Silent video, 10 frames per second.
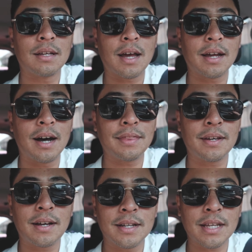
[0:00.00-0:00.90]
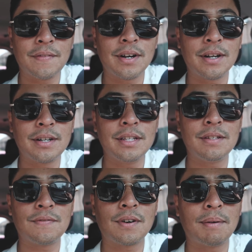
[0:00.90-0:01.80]
I got the
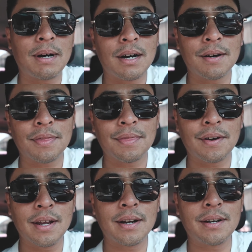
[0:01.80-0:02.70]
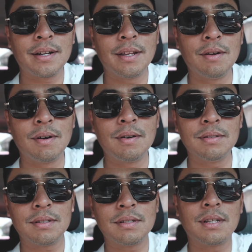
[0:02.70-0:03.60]
700s for about 300
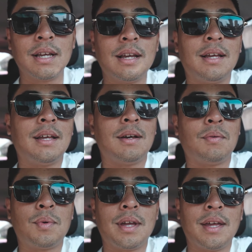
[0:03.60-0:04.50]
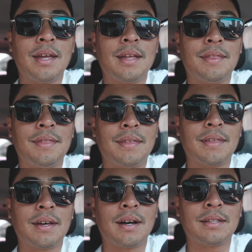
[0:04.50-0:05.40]
euros with
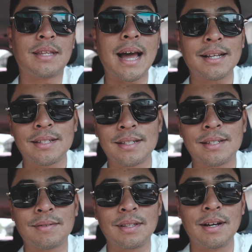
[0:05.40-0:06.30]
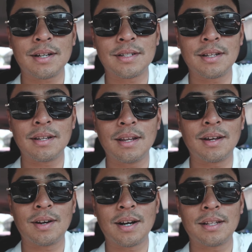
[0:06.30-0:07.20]
a tax reduction
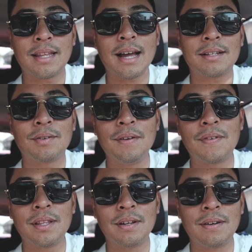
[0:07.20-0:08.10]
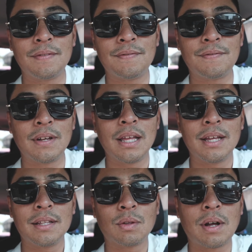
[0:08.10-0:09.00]
or a tax refund of
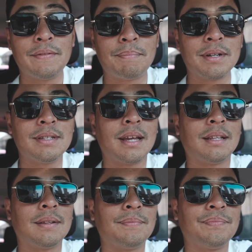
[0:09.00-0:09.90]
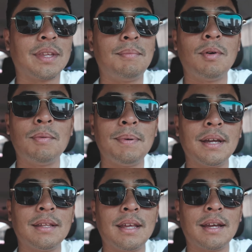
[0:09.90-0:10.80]
12%. I'm
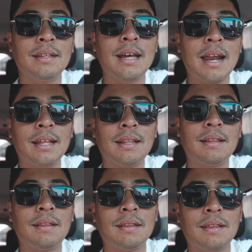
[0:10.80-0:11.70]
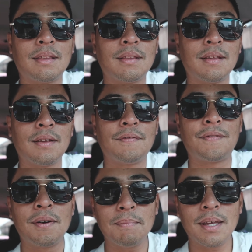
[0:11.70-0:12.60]
hoping they could get it
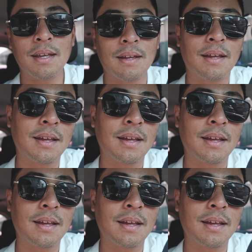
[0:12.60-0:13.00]
from me